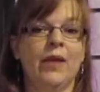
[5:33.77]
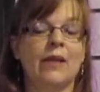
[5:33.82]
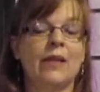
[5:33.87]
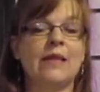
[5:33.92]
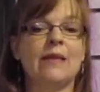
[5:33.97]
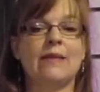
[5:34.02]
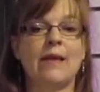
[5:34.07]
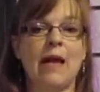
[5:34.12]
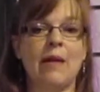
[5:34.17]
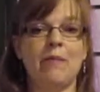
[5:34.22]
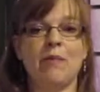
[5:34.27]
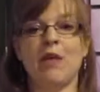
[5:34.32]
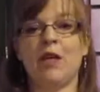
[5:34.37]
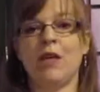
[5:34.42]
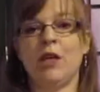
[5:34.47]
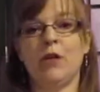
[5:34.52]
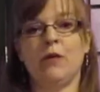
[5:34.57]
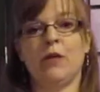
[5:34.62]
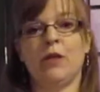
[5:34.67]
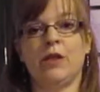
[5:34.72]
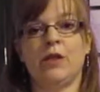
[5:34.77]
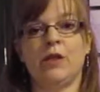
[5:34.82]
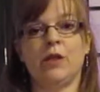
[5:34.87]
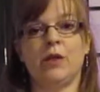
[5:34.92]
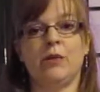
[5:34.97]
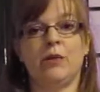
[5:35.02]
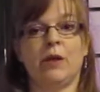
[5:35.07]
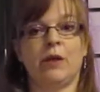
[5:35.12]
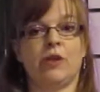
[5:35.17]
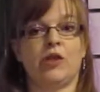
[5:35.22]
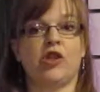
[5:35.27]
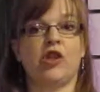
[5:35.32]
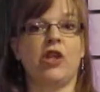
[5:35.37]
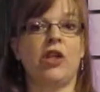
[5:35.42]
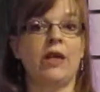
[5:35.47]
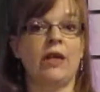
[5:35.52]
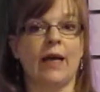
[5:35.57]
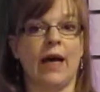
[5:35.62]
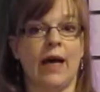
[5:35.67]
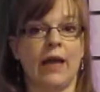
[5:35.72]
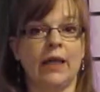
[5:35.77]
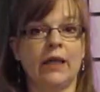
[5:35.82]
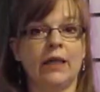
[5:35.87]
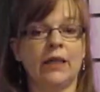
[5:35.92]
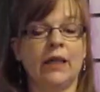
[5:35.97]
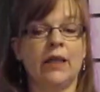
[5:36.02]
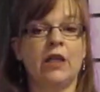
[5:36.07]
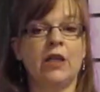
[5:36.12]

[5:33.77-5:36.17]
The same thing you would do with cheetah.